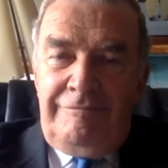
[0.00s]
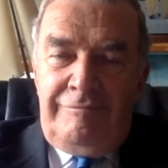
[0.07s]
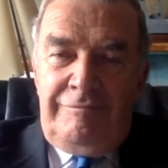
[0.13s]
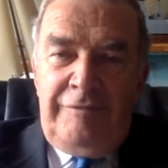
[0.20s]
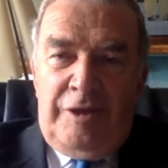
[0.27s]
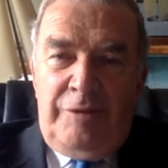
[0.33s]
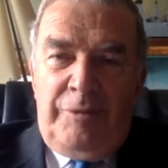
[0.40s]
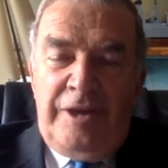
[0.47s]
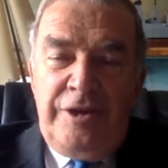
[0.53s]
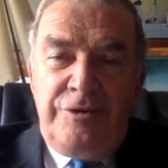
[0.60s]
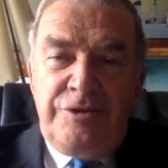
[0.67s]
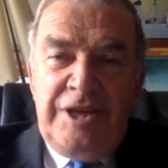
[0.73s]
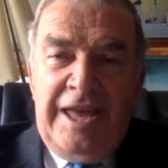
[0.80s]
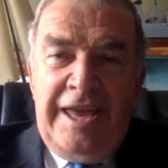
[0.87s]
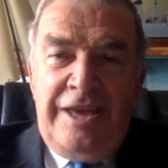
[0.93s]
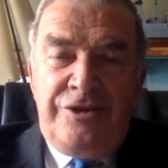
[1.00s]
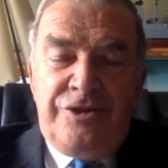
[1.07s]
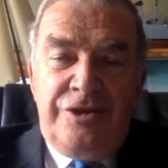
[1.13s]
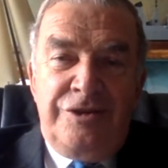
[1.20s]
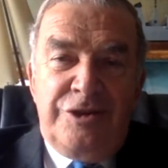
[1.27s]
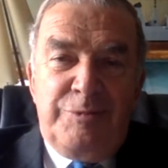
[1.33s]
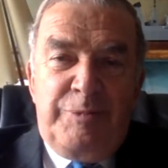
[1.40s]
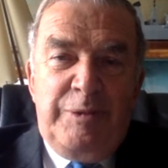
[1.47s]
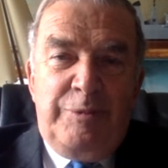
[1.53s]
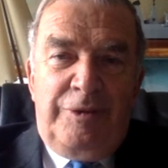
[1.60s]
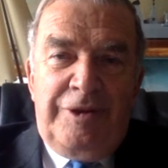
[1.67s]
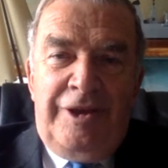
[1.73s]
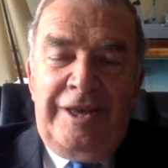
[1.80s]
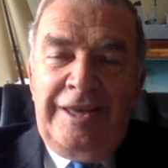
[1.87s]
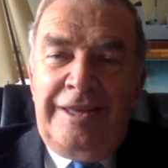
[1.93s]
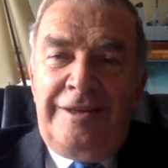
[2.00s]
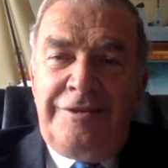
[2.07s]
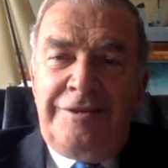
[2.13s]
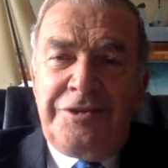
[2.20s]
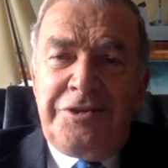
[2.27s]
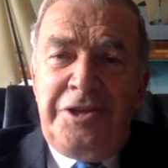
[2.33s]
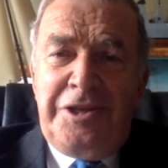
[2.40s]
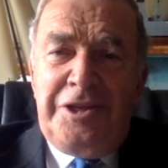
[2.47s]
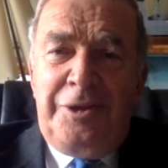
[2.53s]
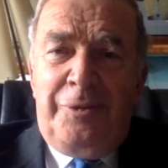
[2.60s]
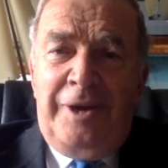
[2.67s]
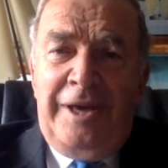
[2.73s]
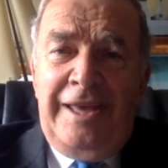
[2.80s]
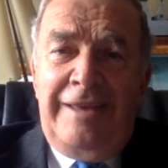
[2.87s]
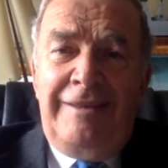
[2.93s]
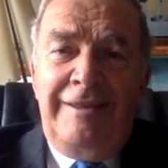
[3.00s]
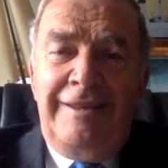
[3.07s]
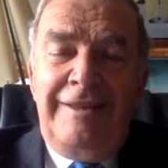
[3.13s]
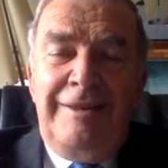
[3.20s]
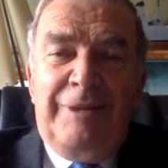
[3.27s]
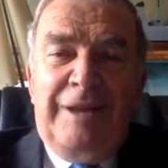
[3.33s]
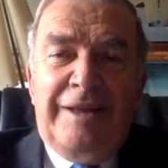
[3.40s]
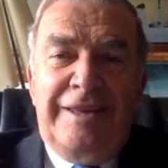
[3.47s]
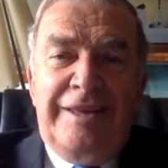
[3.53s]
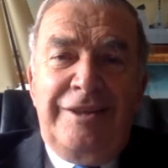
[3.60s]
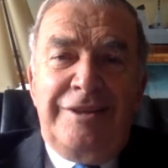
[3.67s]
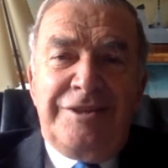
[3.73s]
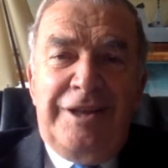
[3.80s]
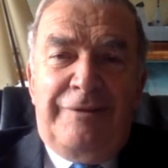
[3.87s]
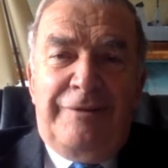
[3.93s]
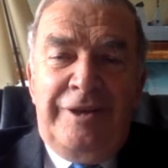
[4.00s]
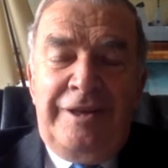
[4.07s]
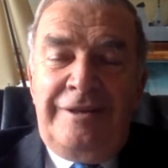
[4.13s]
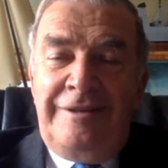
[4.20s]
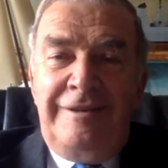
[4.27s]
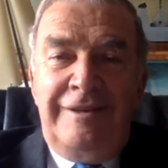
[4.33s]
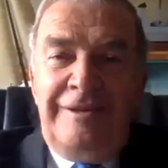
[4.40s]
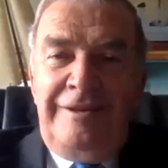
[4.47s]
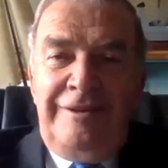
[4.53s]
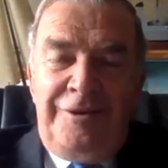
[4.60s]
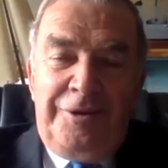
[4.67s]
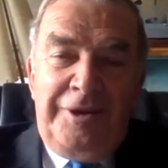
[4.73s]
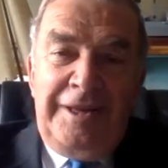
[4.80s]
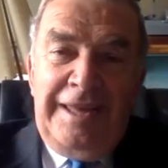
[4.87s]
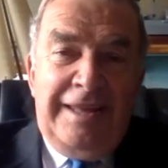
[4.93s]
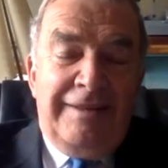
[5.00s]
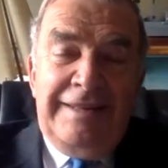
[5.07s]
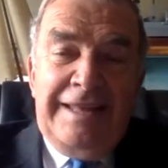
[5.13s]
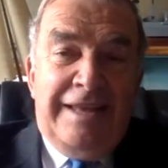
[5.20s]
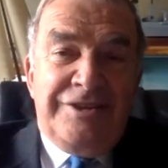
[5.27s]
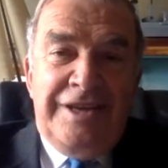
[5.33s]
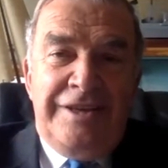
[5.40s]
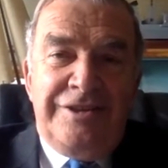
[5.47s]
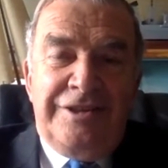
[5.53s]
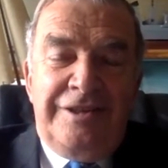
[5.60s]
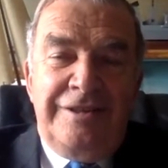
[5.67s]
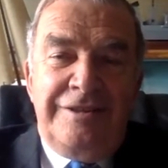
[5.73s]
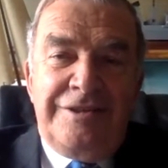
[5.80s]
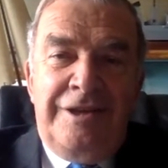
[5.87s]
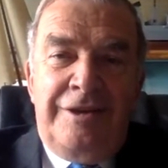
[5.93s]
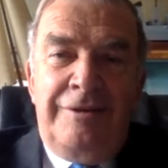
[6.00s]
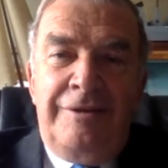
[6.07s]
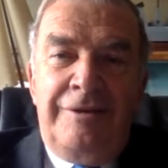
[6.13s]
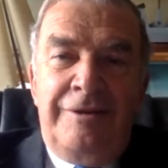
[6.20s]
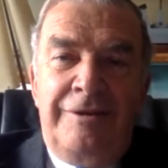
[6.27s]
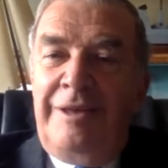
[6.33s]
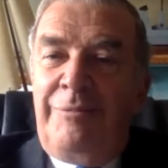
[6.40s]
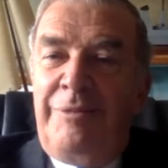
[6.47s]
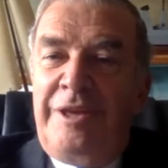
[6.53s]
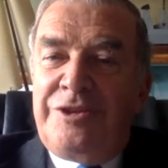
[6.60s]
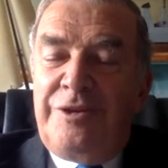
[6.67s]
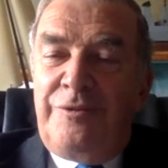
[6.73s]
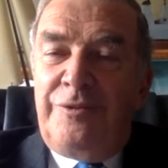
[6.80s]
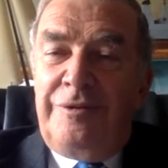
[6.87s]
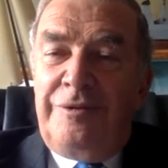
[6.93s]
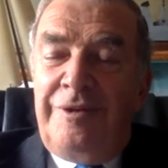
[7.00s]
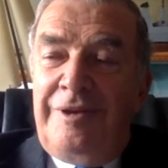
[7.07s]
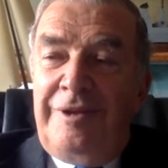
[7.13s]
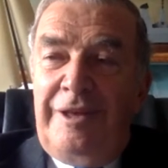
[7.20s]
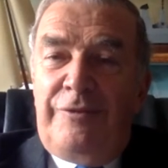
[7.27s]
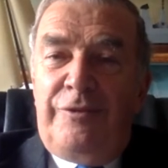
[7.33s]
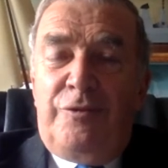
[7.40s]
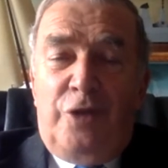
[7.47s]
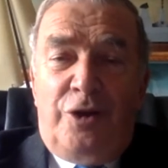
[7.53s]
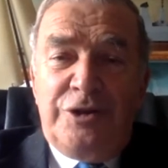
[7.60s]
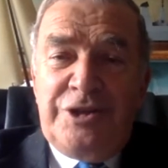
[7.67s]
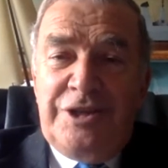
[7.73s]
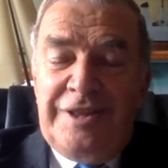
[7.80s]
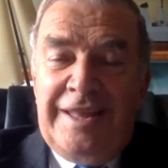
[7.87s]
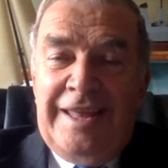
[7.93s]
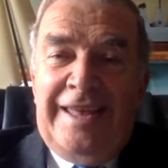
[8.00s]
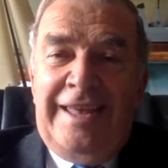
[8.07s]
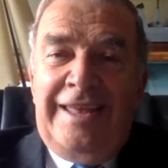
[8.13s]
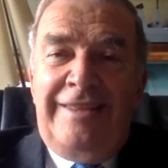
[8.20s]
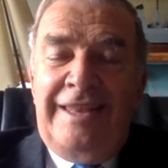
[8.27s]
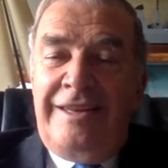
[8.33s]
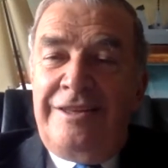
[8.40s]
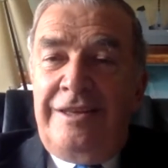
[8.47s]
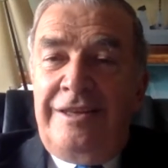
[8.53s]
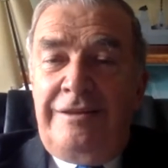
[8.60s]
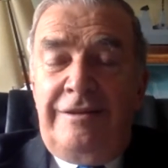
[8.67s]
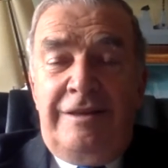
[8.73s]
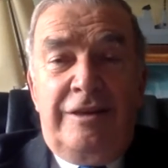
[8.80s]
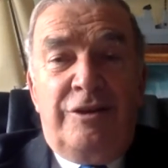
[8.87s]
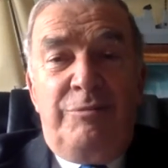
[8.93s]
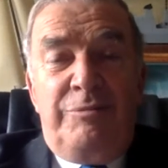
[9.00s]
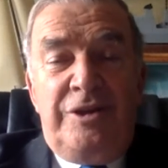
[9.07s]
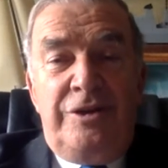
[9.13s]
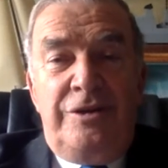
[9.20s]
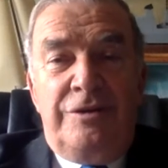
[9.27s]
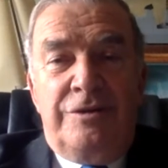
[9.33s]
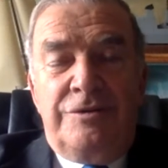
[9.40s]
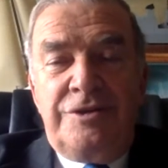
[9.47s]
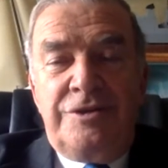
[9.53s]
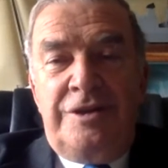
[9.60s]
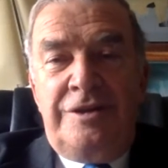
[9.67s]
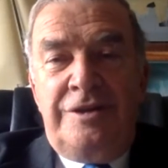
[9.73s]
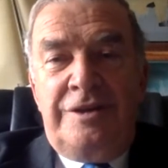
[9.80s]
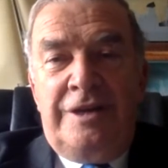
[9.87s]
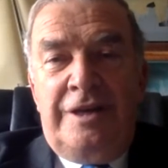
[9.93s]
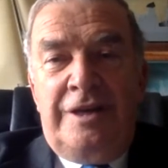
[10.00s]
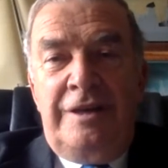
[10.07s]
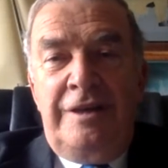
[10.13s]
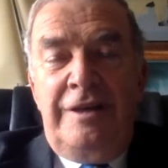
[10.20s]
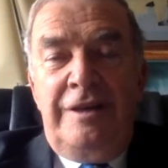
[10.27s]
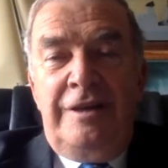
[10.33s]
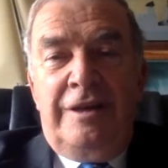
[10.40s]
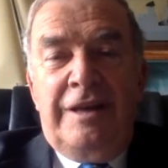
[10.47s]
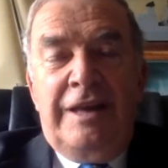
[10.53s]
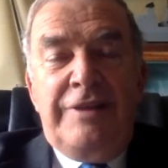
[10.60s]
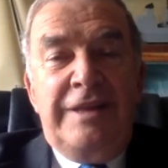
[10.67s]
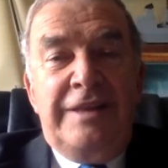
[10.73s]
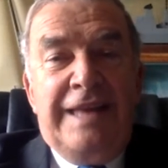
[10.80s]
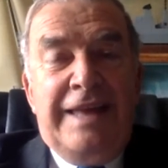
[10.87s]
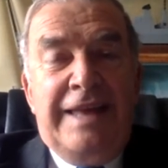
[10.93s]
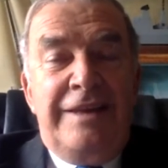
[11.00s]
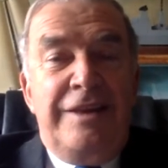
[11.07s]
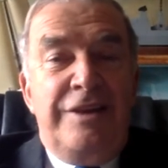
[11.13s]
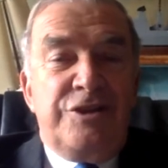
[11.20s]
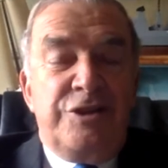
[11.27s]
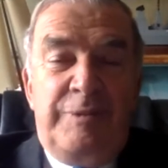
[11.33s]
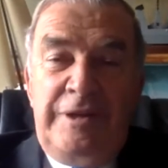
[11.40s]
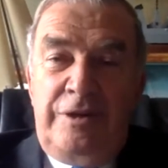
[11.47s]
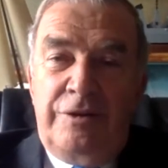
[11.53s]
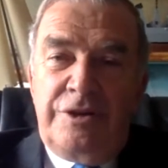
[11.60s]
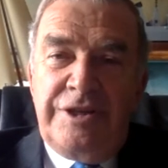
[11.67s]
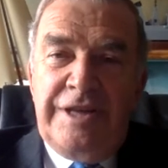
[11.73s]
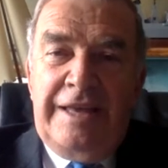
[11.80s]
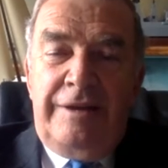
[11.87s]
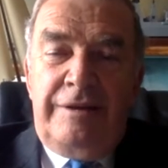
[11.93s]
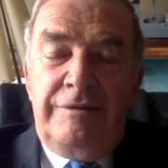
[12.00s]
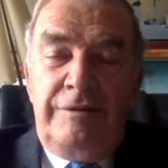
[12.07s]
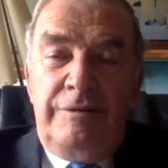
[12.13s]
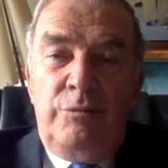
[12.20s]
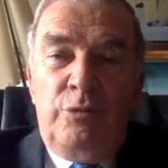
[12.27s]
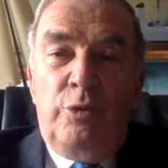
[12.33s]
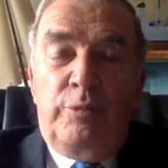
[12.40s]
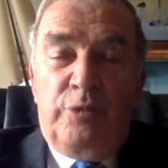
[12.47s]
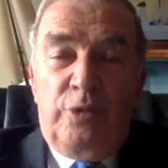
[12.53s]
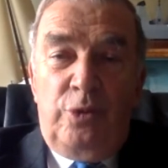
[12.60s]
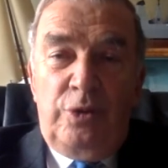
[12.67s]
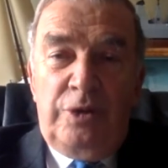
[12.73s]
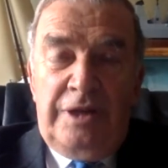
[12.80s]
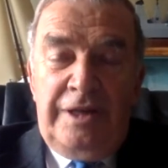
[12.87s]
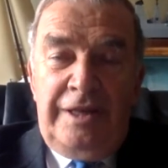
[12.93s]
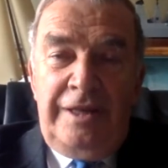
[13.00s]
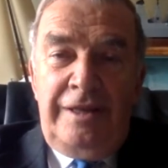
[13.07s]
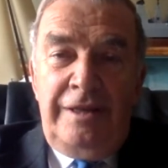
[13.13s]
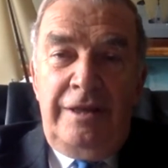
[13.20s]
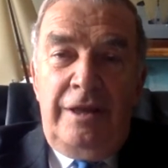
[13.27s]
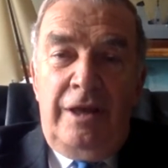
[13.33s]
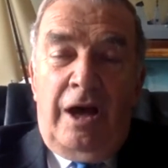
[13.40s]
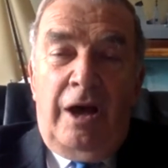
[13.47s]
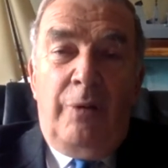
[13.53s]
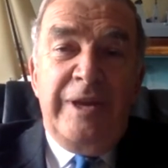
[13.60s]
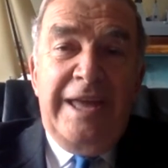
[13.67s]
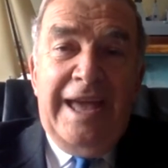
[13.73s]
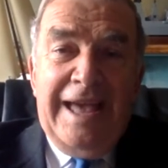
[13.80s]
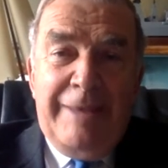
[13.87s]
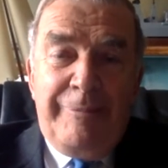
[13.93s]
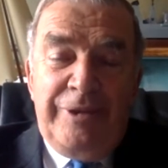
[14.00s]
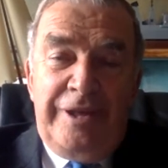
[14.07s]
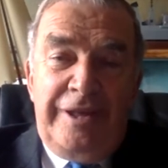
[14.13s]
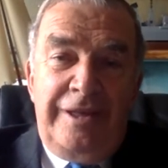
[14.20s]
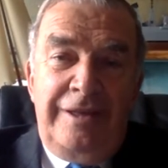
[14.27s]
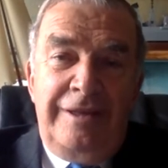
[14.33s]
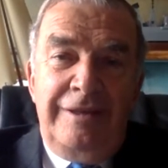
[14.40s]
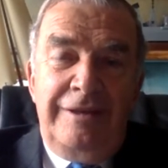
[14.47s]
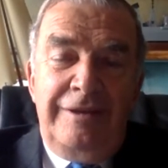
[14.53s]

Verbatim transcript: you know, by using agents, people going in a sneaky way, plugging stuff in. You can get that data. So it means if you've got it there, then it can be used. And I think that needs to be looked at more broadly. Are we happy